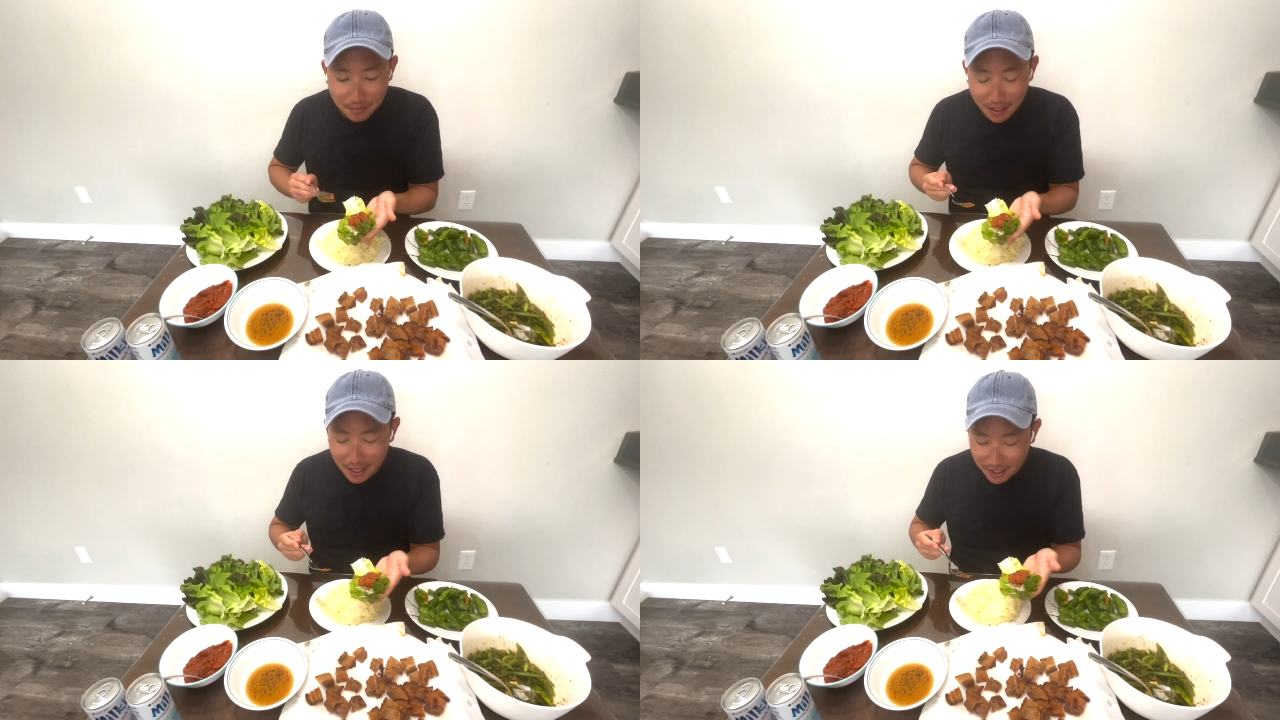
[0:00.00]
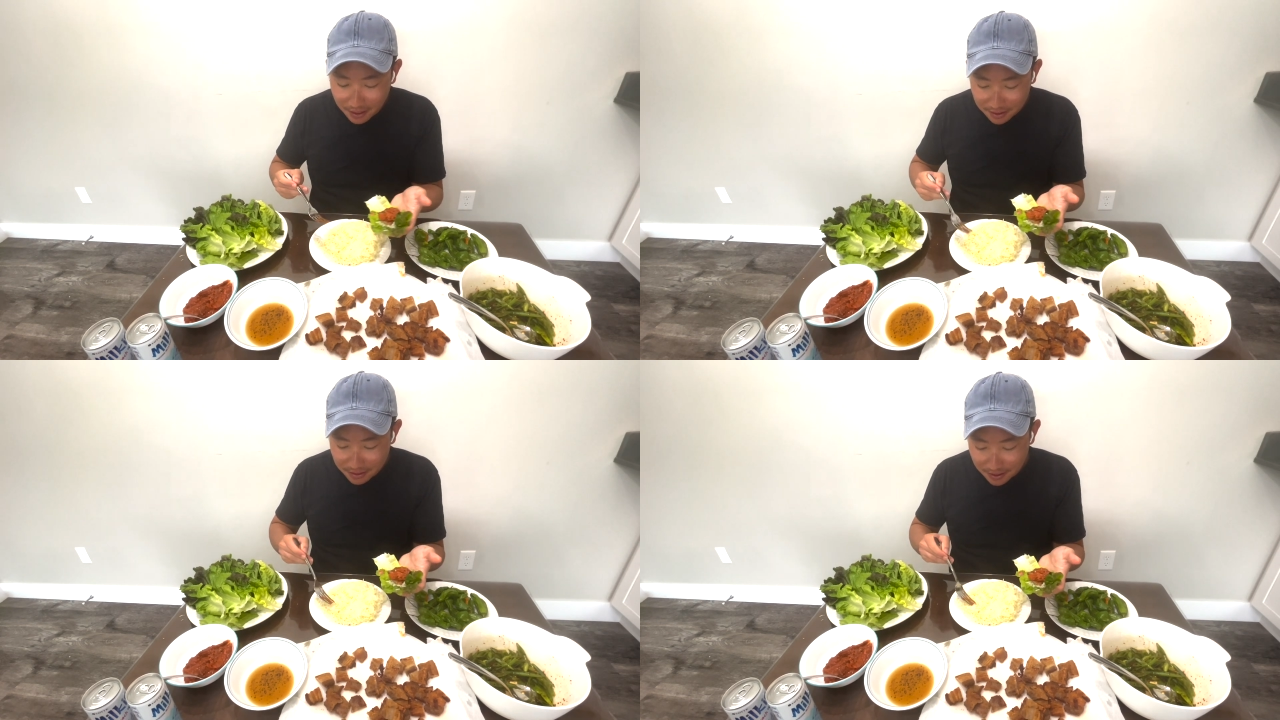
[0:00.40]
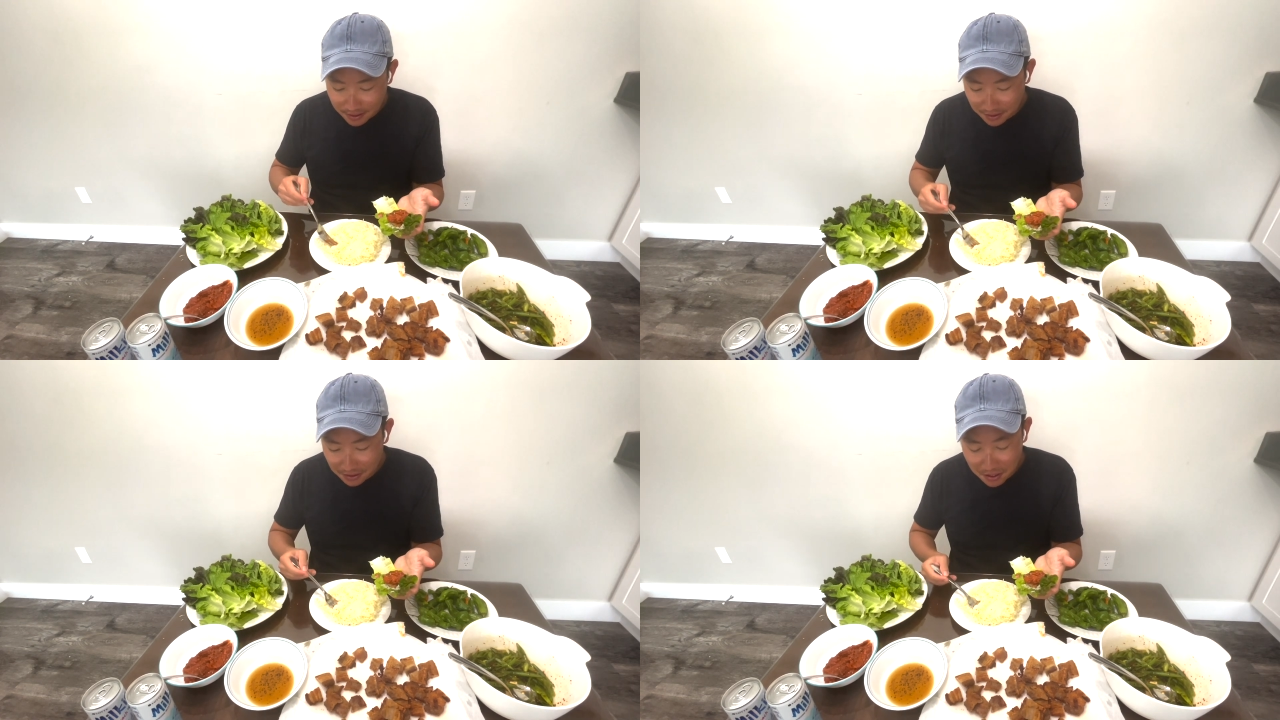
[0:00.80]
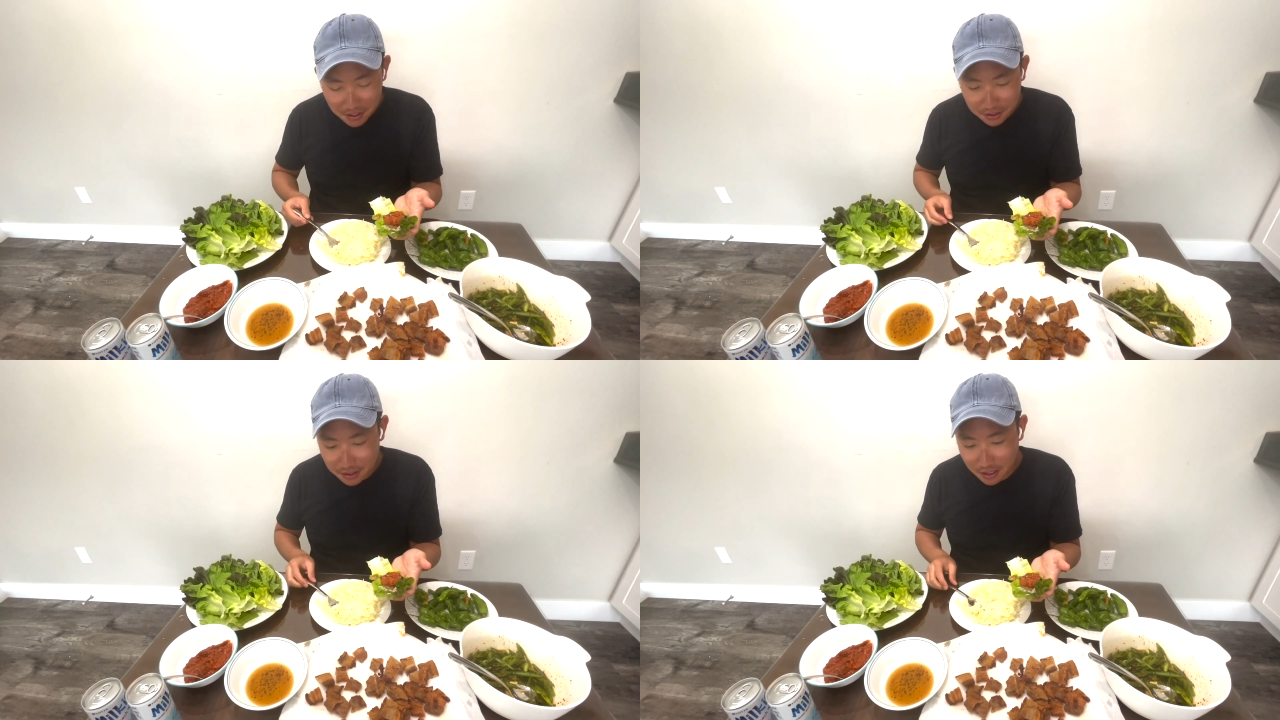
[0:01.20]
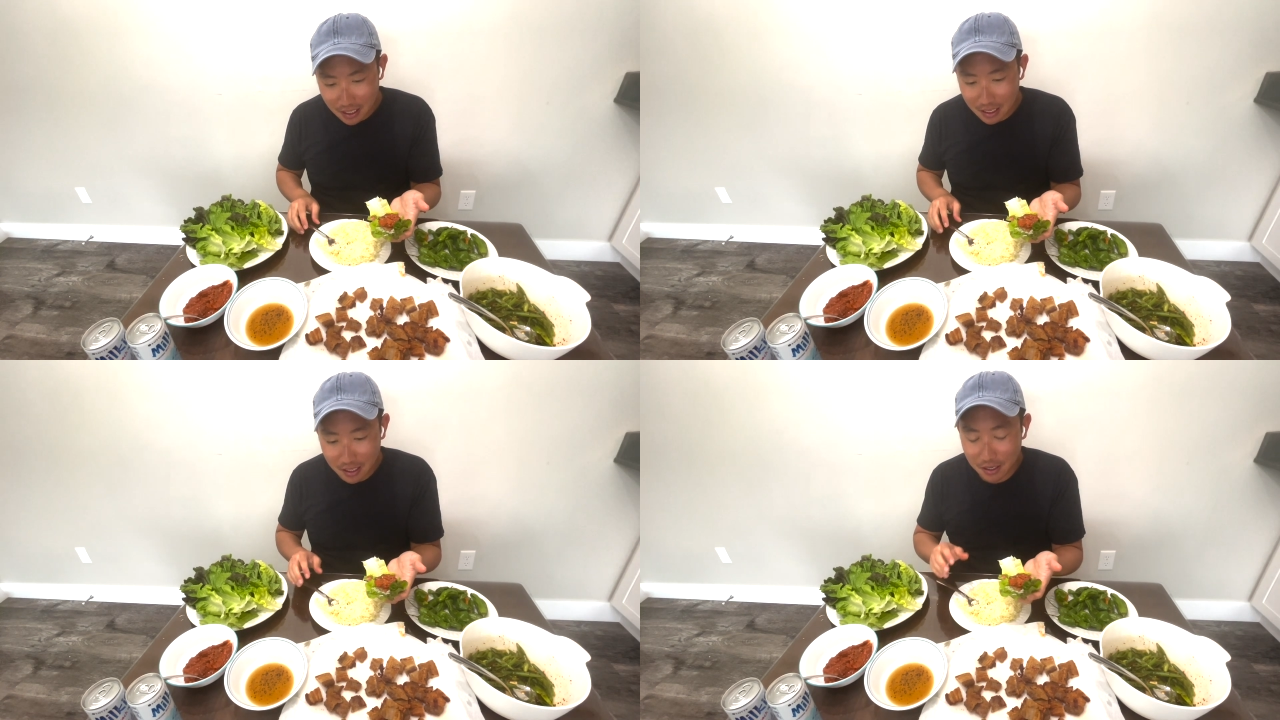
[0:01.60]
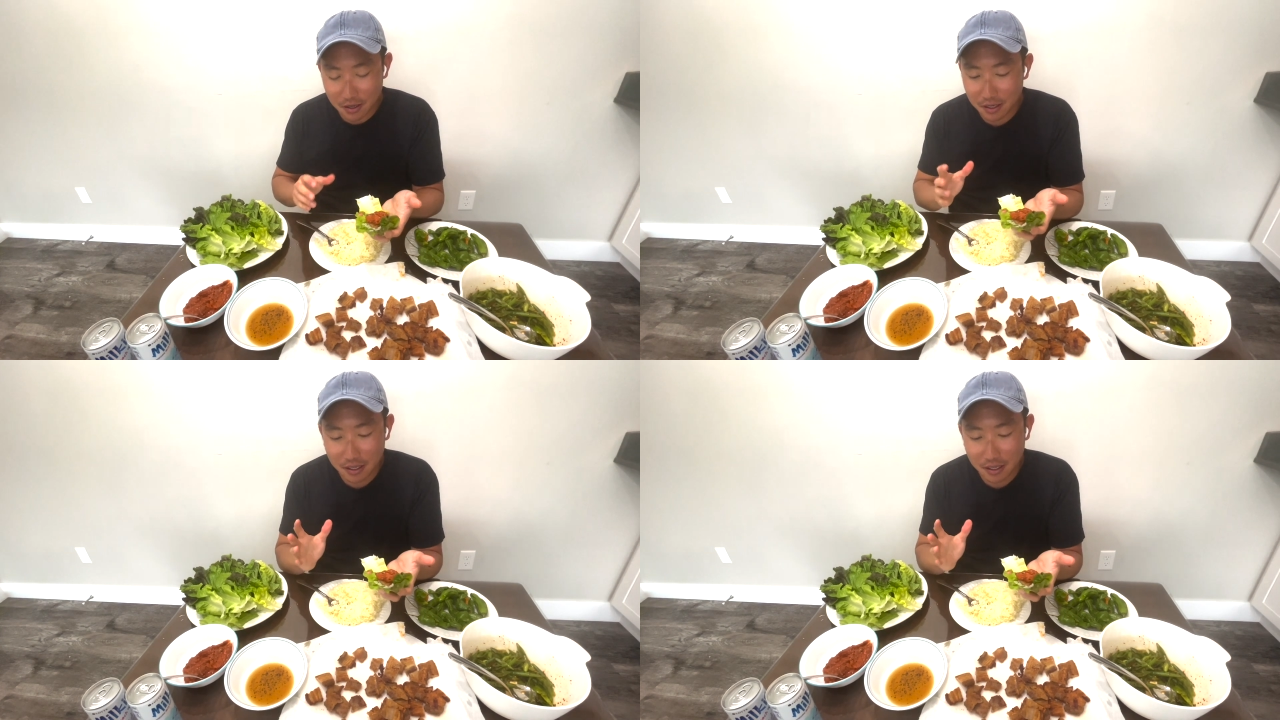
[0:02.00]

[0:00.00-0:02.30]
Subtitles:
And gosh, a